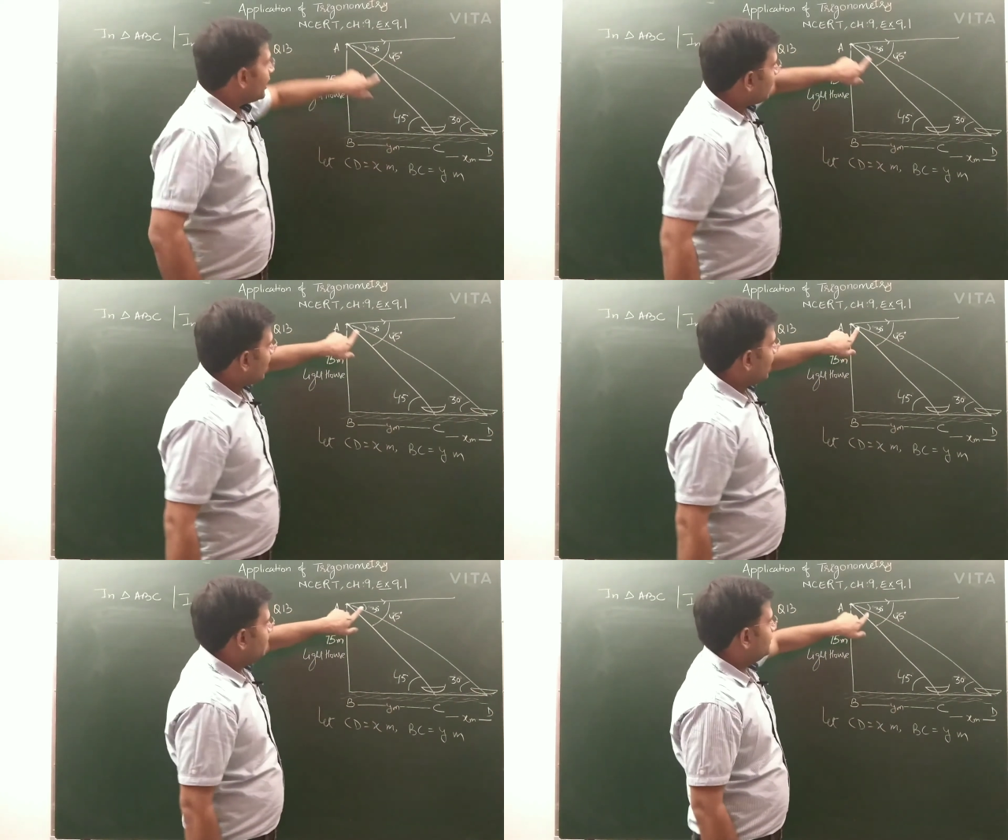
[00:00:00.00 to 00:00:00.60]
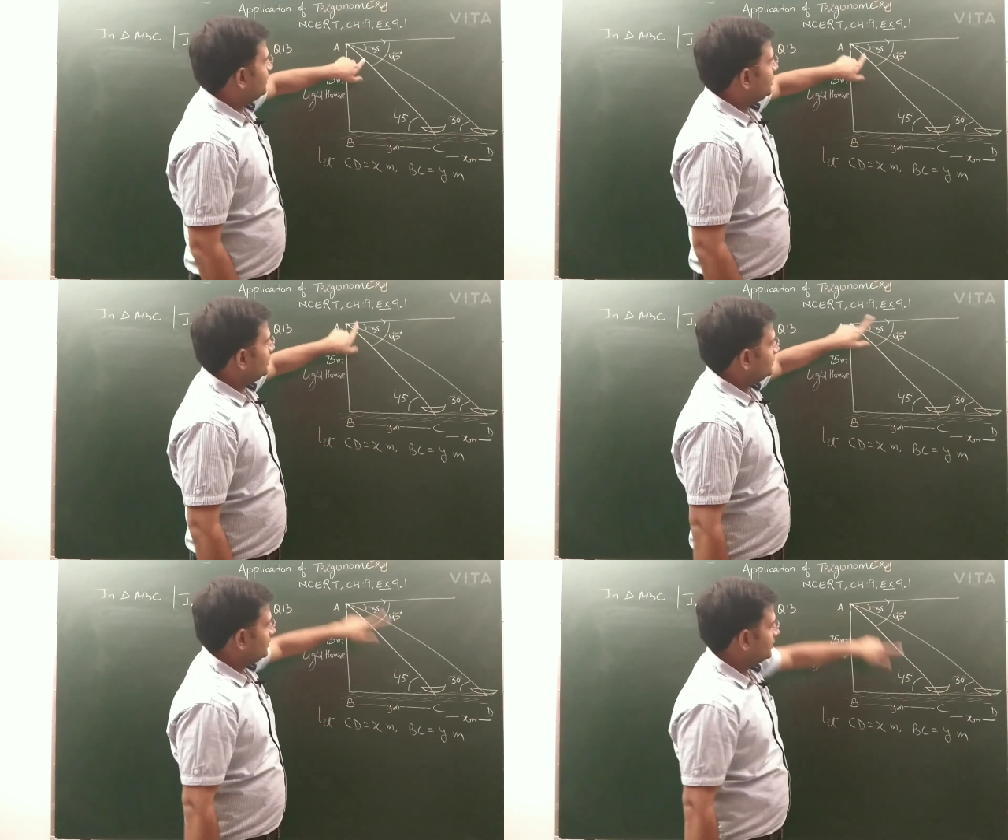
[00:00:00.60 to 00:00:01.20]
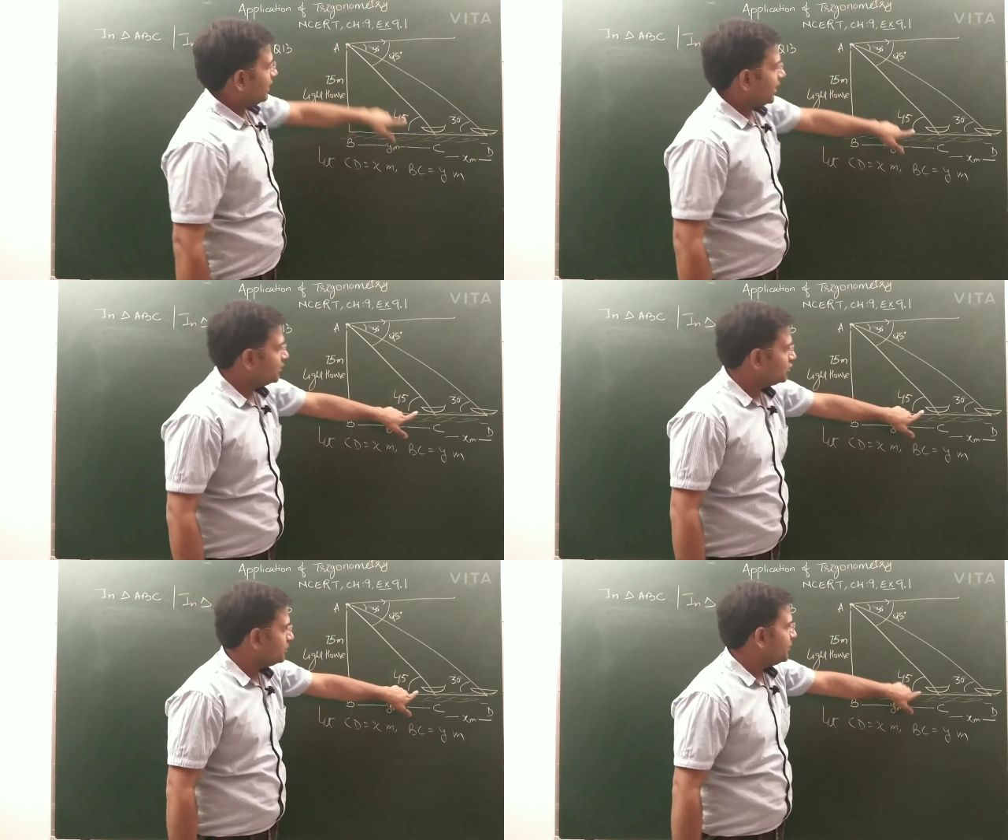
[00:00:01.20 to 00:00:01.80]
and the second
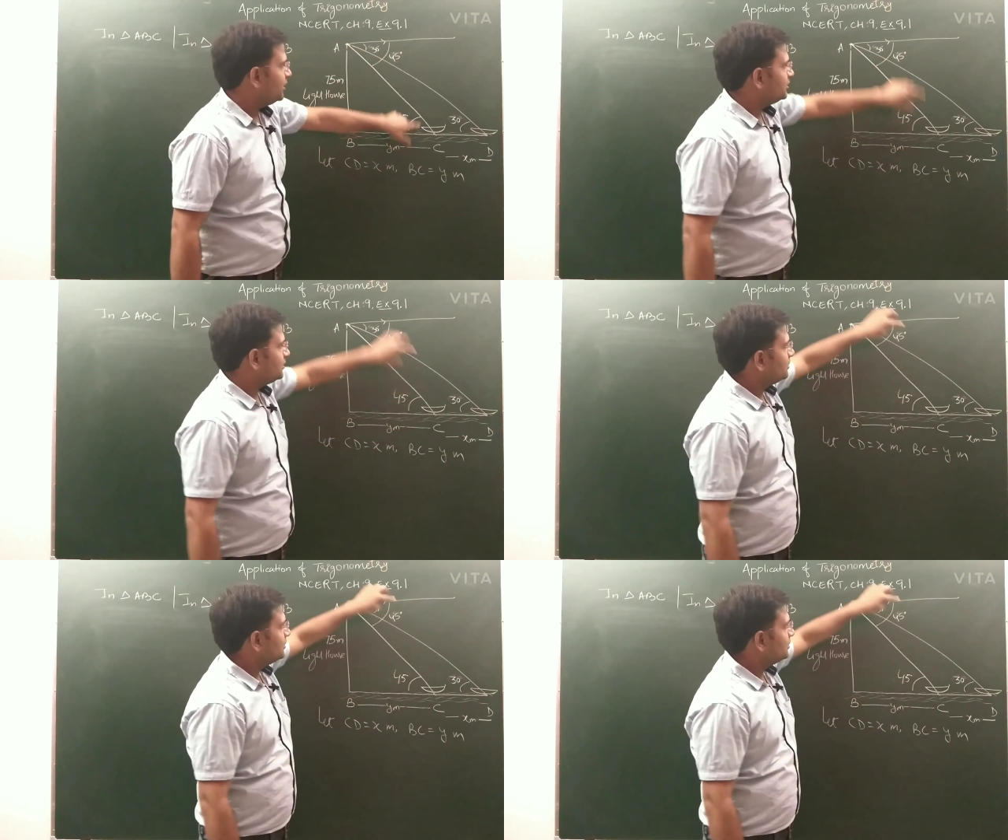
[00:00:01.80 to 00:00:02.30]
ship is,